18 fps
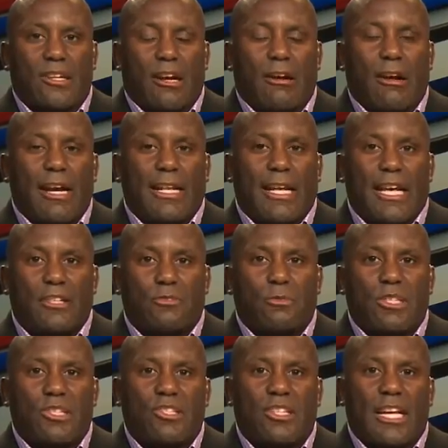All right, as
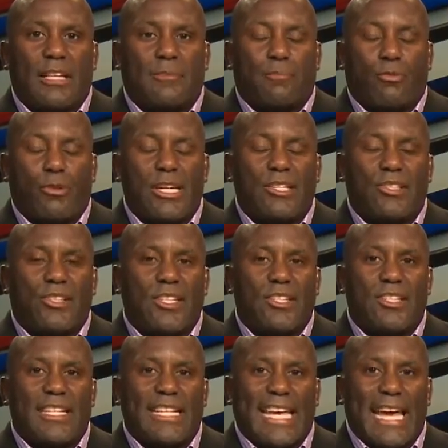we said,
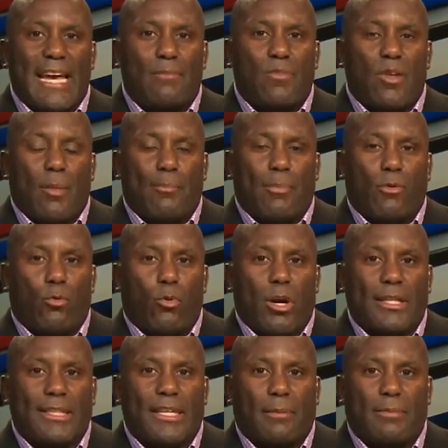preseason game number
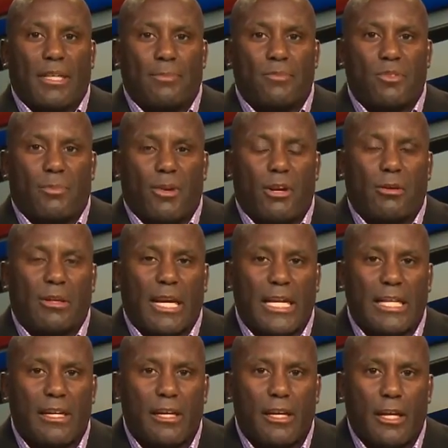one coming up tomorrow
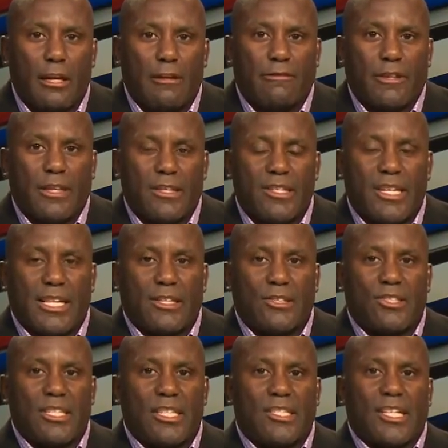night for the
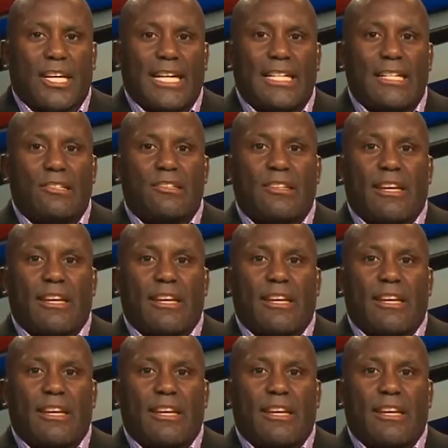Tennessee Titans.